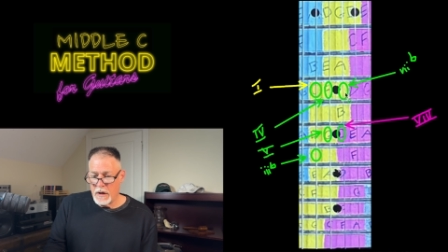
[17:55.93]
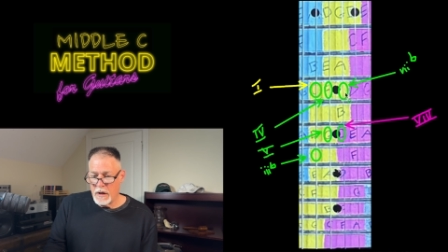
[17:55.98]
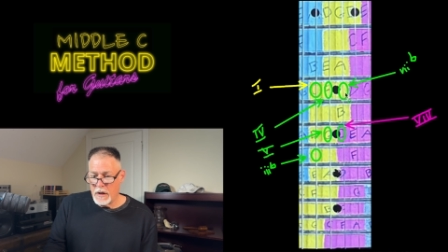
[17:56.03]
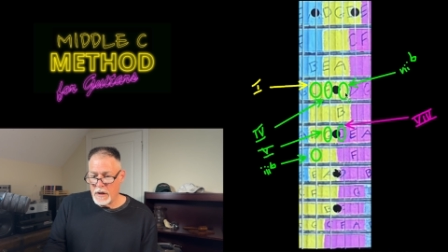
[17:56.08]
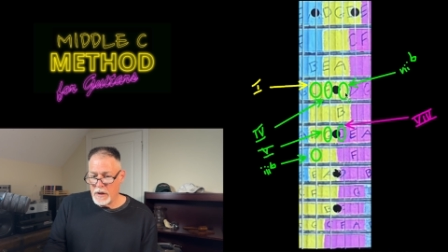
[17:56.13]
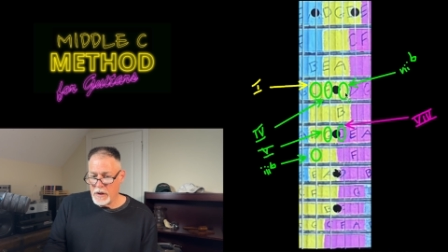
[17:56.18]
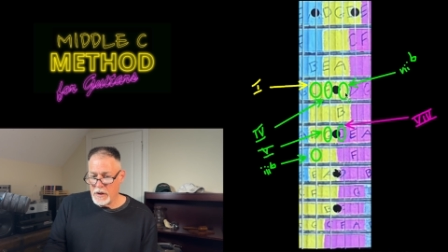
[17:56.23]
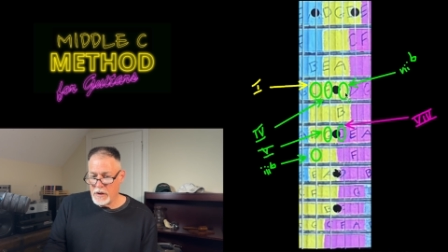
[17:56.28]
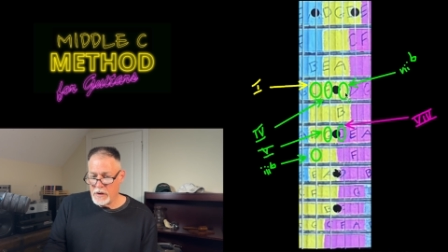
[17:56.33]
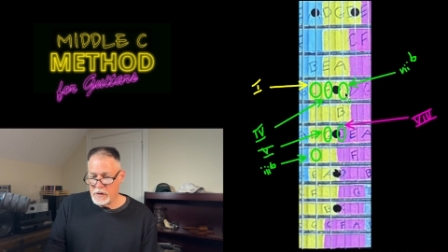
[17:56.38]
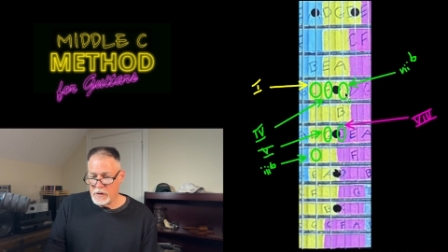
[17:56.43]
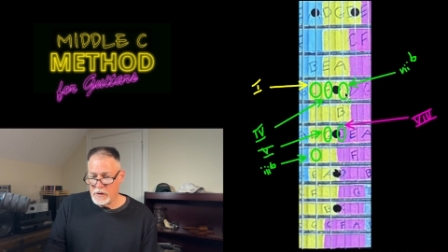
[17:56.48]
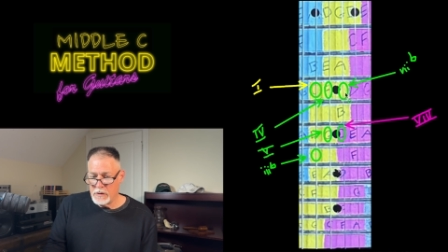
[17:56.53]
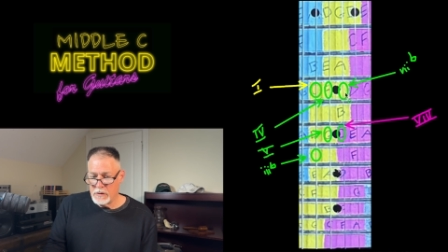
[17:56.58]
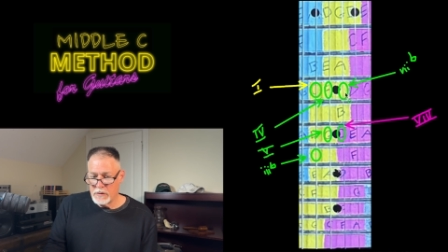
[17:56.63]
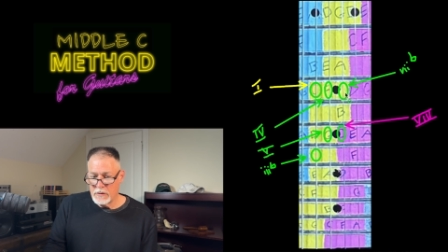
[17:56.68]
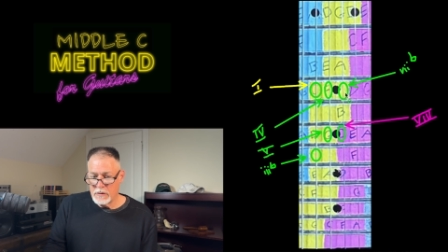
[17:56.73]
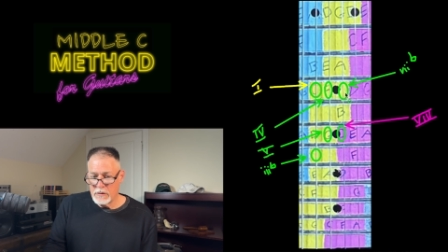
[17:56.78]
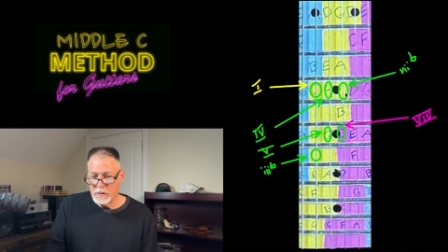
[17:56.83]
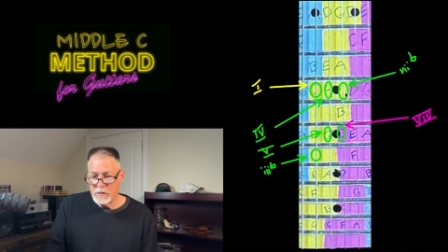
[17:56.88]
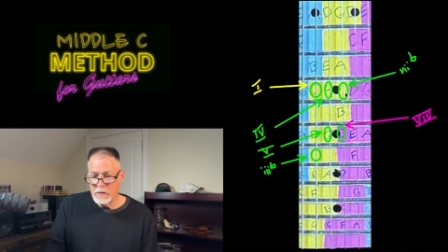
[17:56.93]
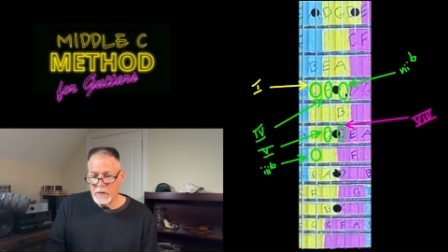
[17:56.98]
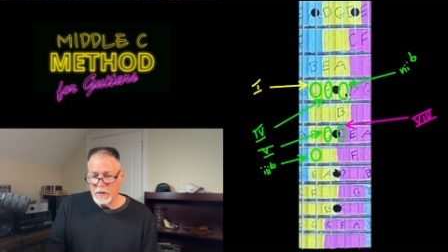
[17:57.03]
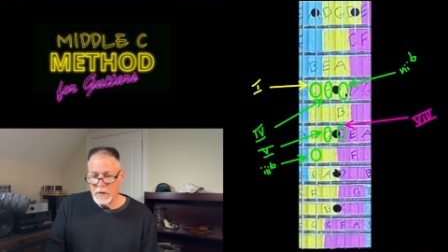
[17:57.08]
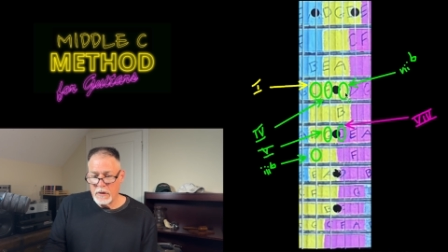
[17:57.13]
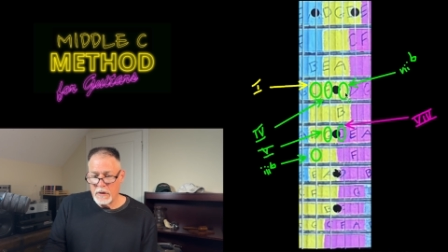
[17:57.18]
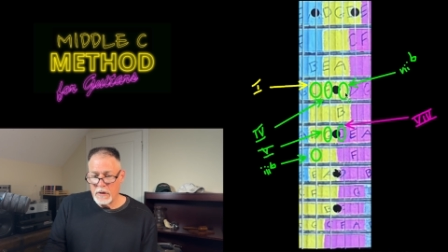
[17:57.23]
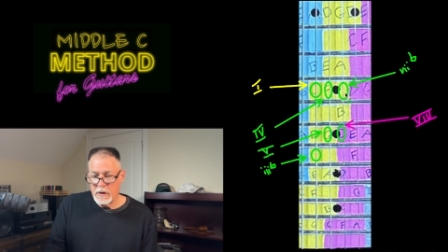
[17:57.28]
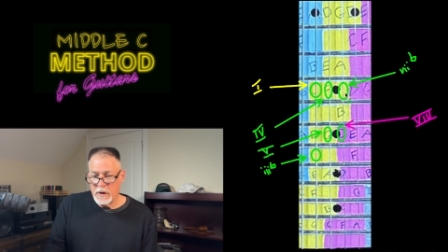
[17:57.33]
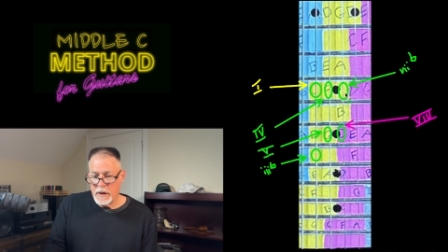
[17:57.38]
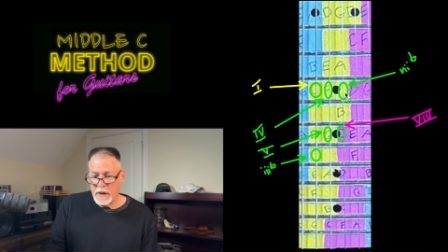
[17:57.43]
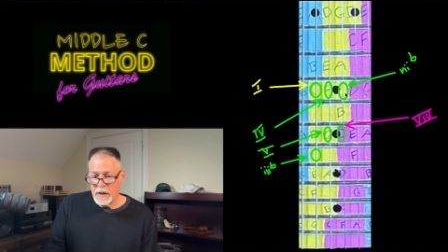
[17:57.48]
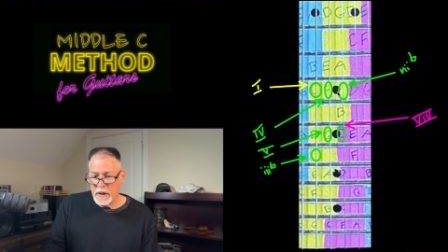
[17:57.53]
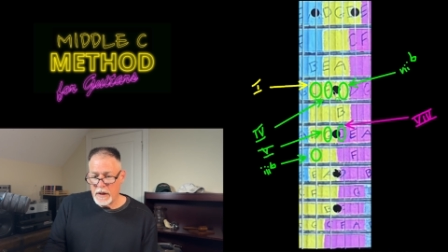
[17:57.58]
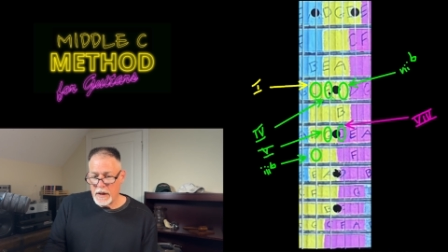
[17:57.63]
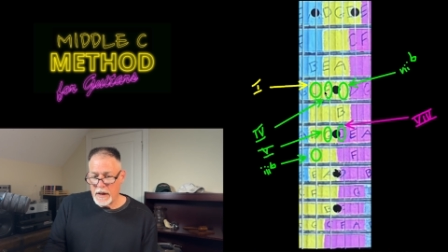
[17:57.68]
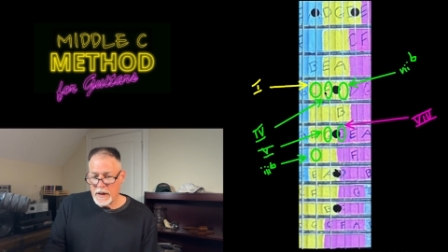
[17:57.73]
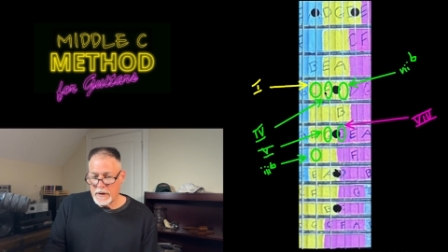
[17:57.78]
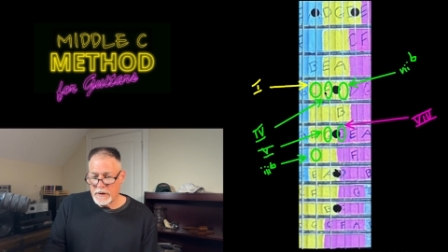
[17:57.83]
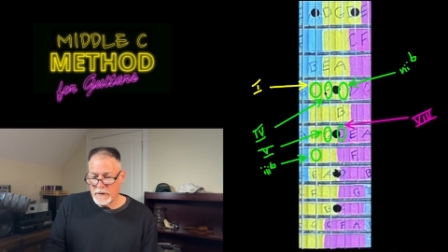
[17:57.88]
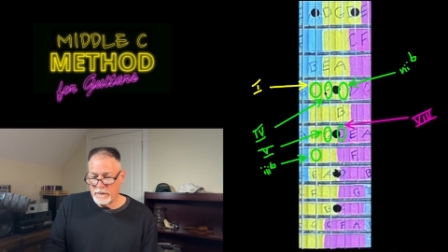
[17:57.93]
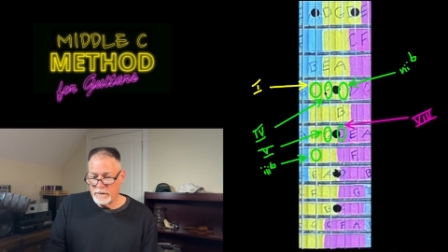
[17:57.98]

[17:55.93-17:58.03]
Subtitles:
here at the